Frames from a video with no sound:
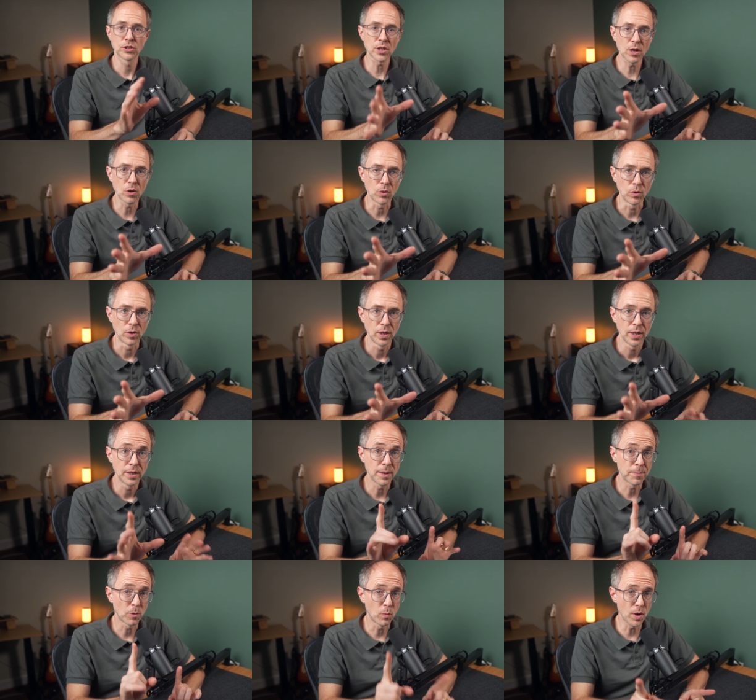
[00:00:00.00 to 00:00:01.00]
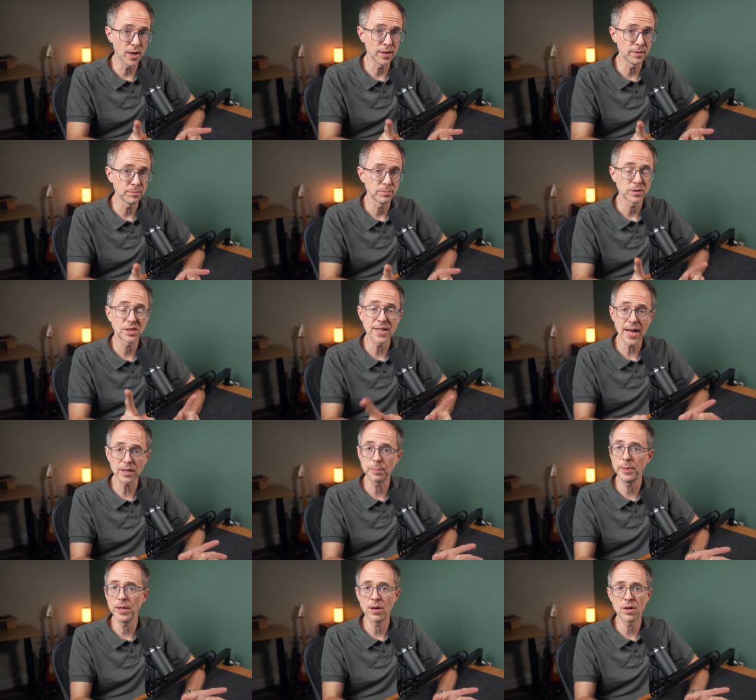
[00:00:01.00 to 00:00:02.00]
So number one,
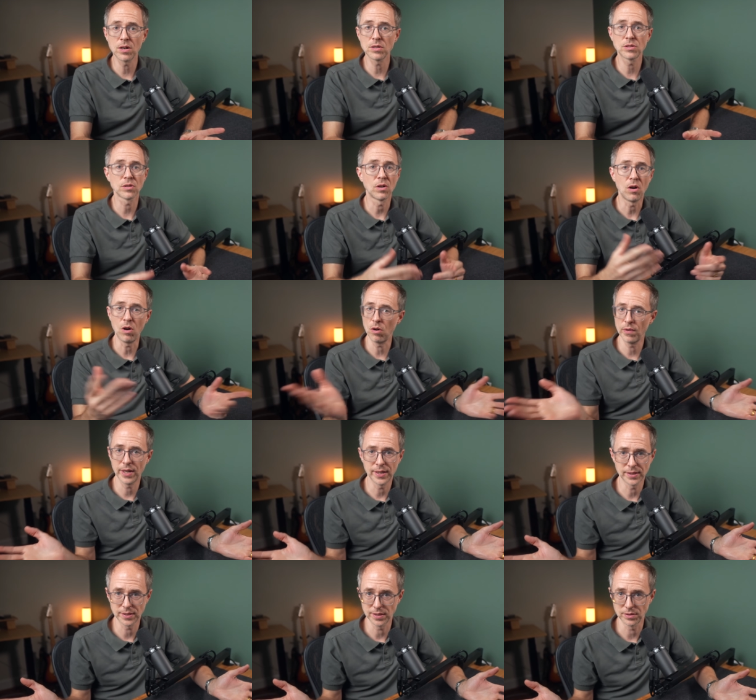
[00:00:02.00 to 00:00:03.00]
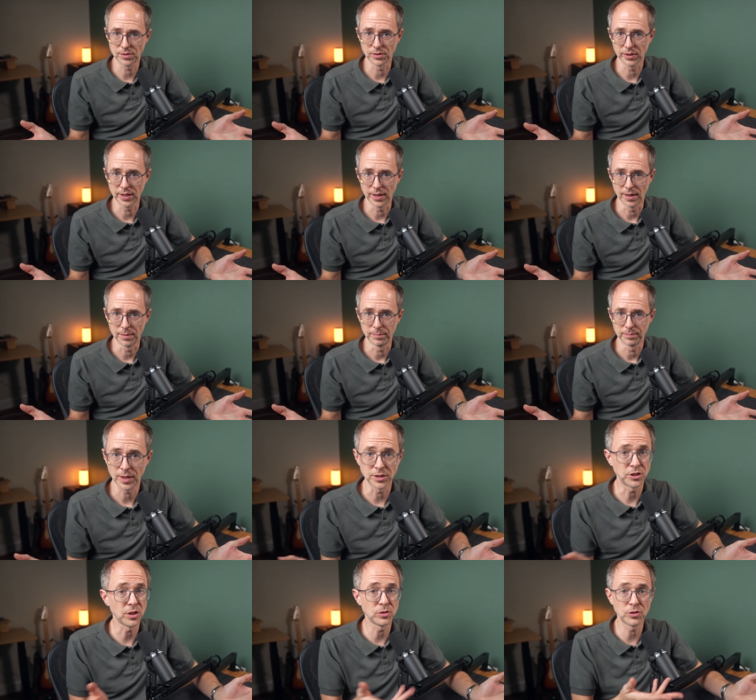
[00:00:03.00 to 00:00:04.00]
stacked PRs already exist on GitHub. I
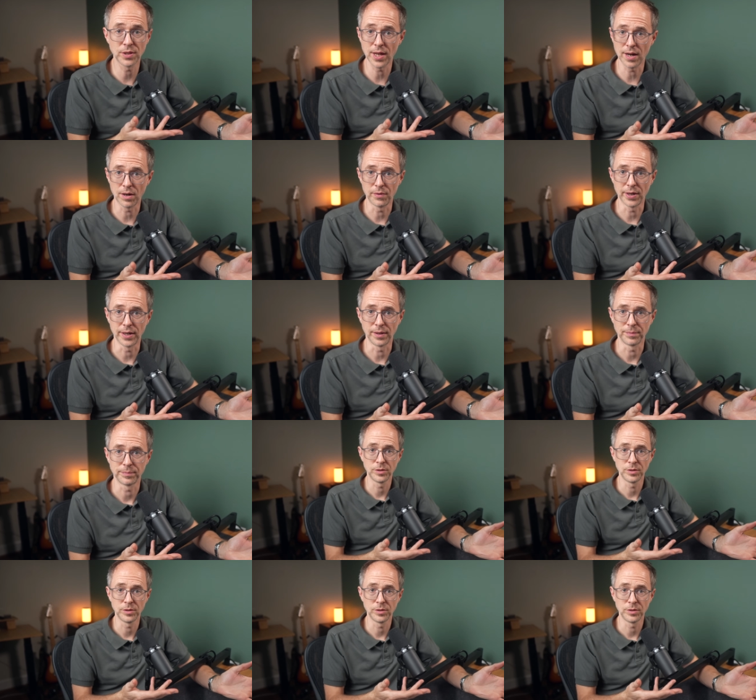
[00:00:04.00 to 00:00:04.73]
showed you that already.